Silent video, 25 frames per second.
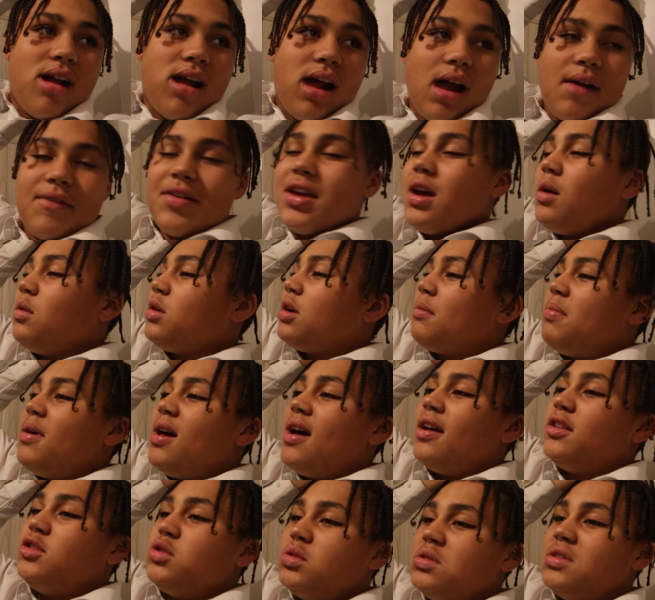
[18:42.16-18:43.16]
I think I want a
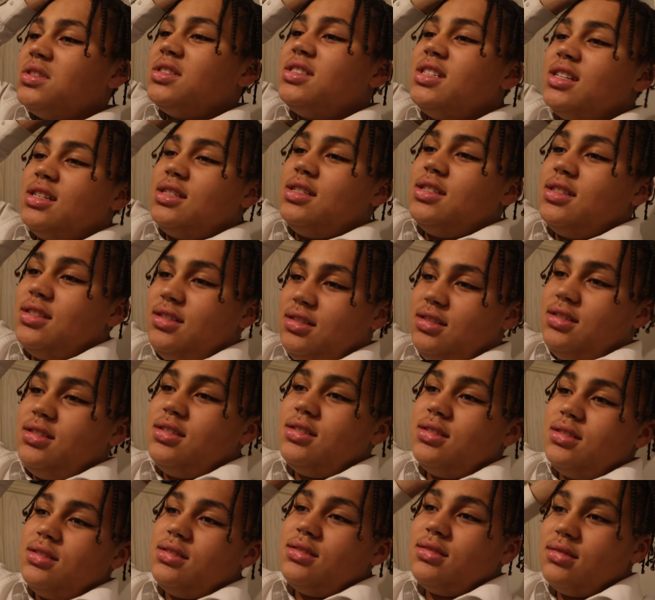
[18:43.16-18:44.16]
pair of Jordan
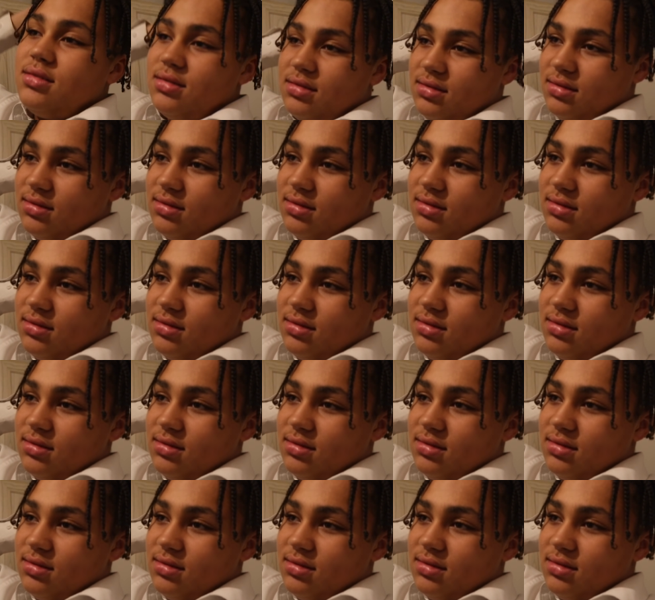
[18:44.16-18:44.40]
6s.